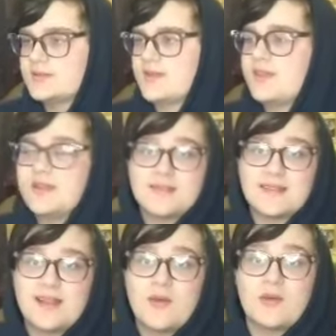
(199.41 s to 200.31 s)
Because the things
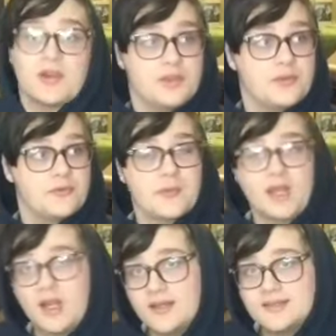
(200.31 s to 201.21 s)
that I want to do for
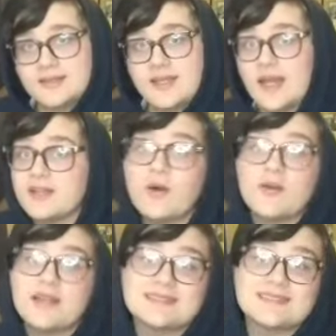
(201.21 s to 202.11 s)
my content, I
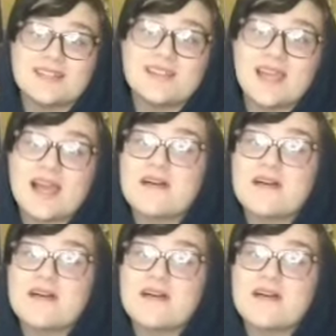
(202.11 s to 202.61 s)
don't necessarily